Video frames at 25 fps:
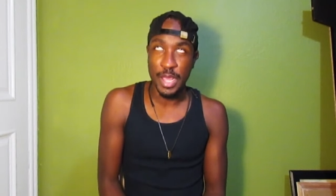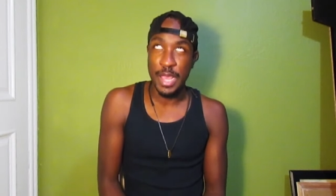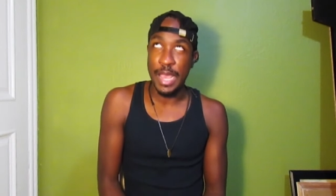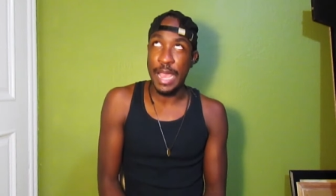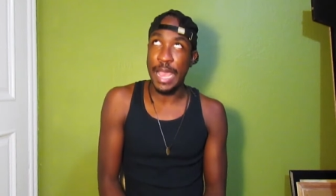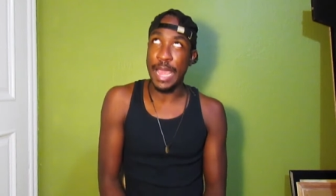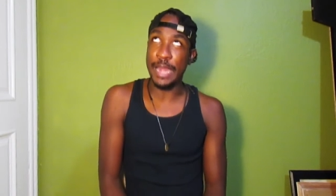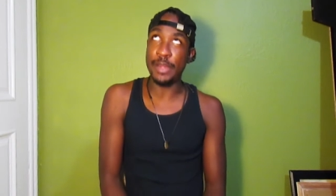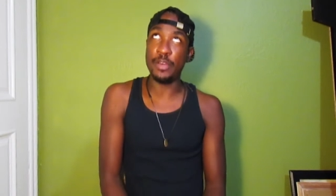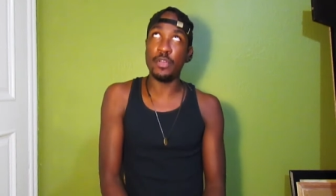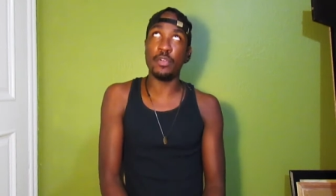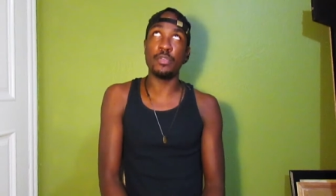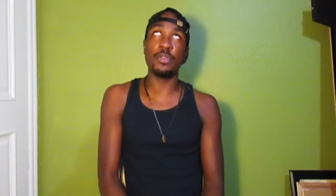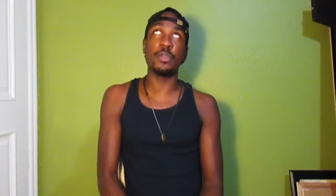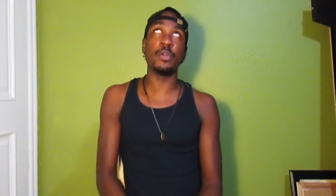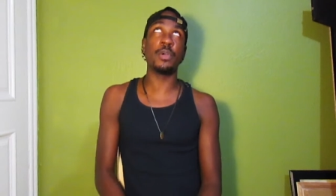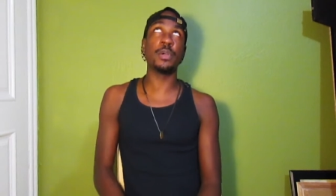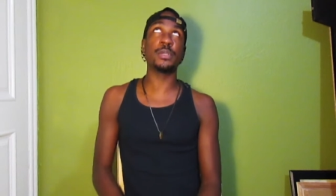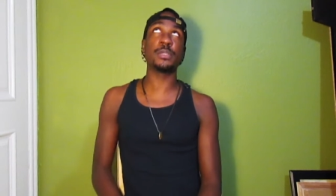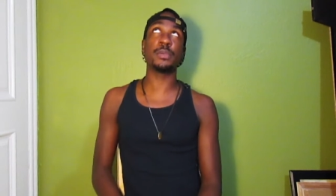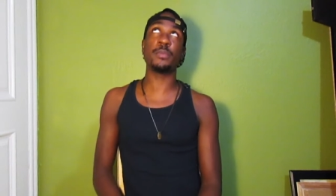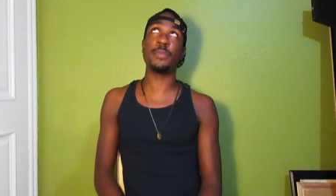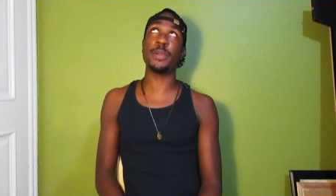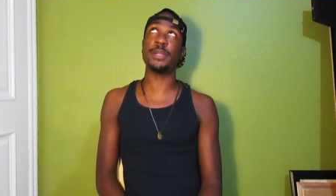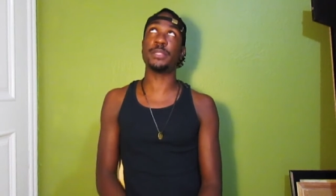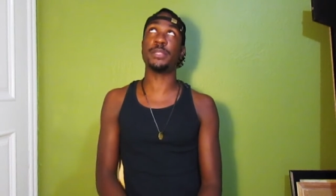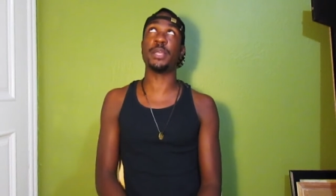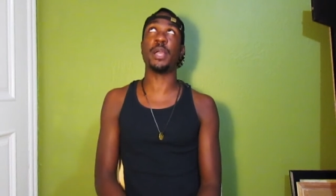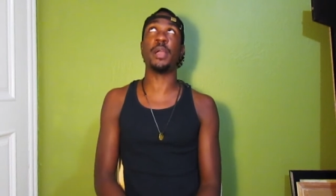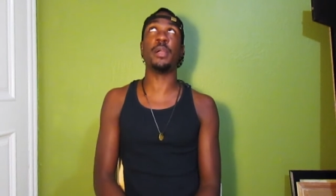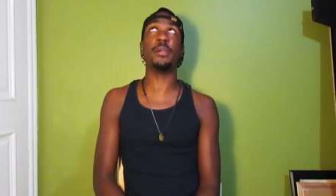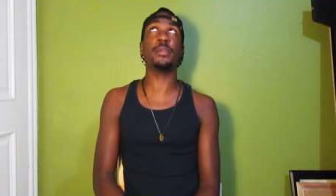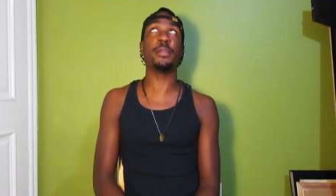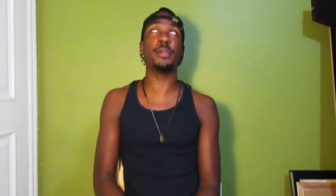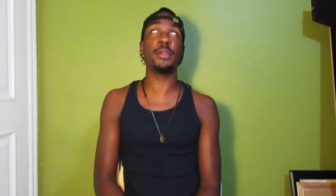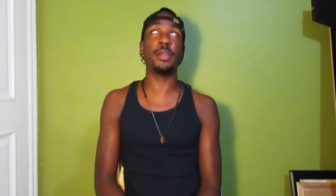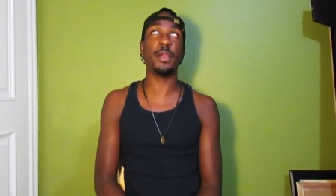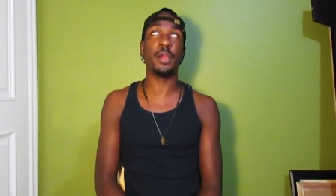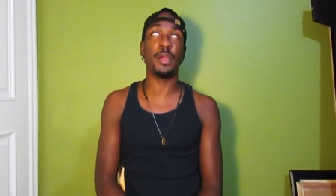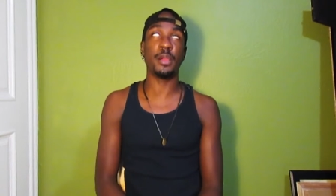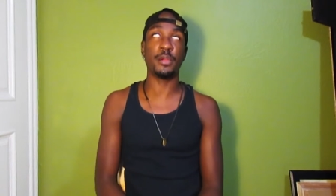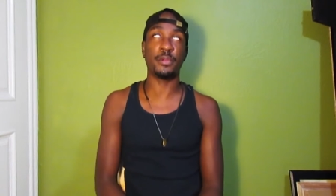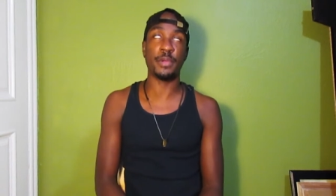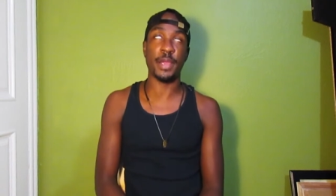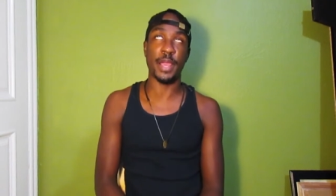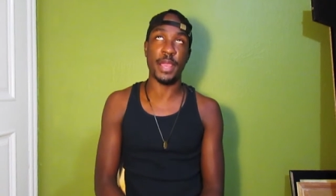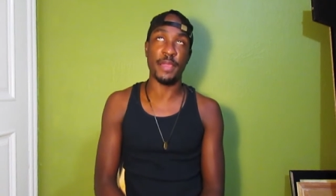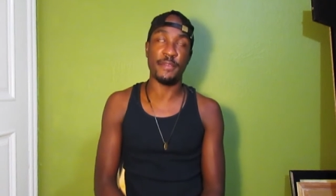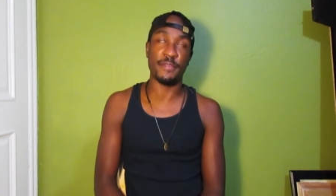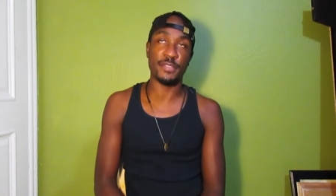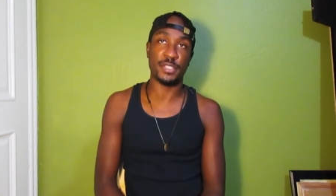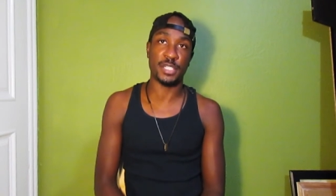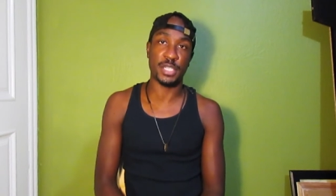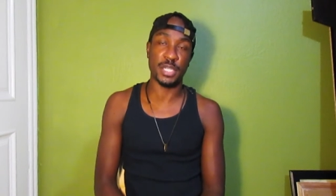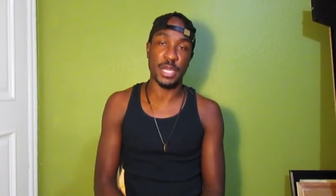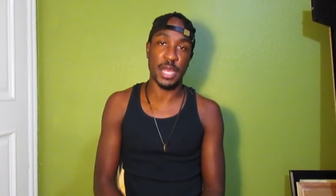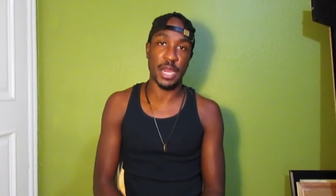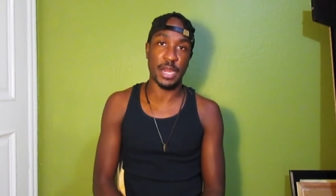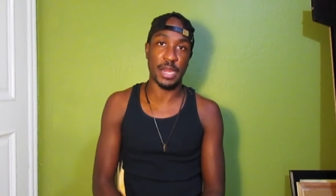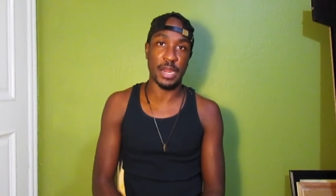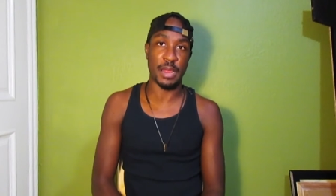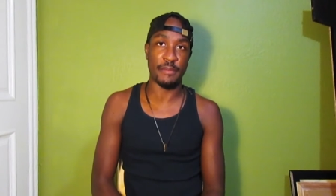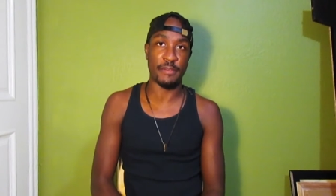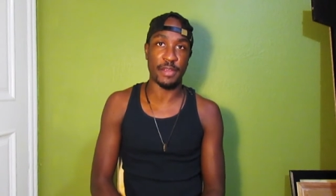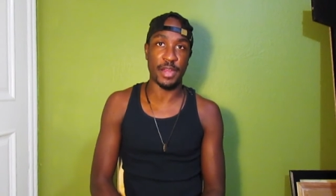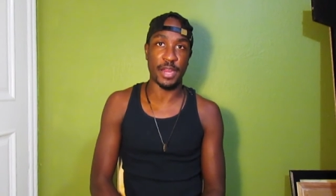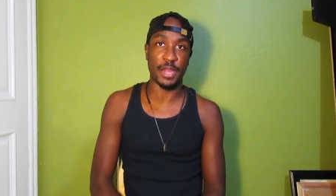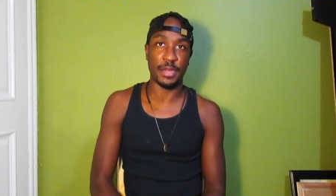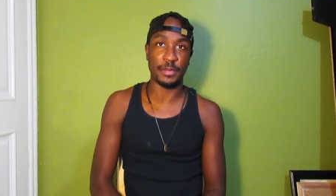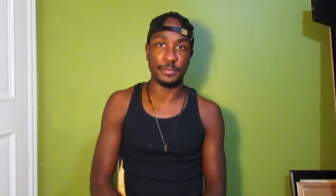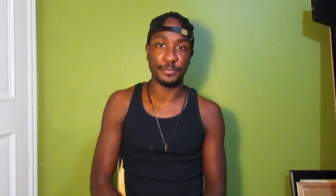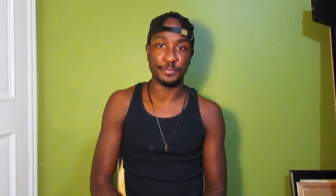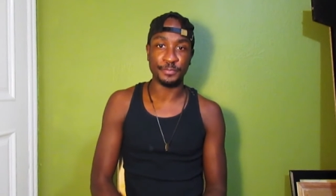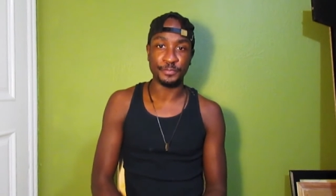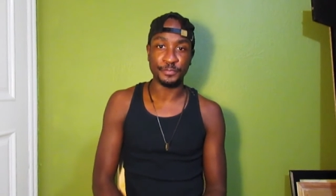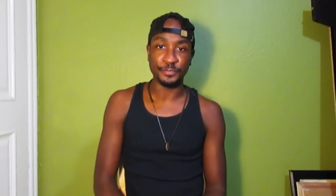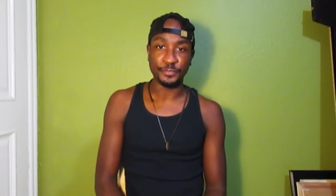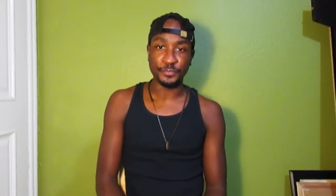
I know Nora somewhere turned to her grave, but she's not alive right now.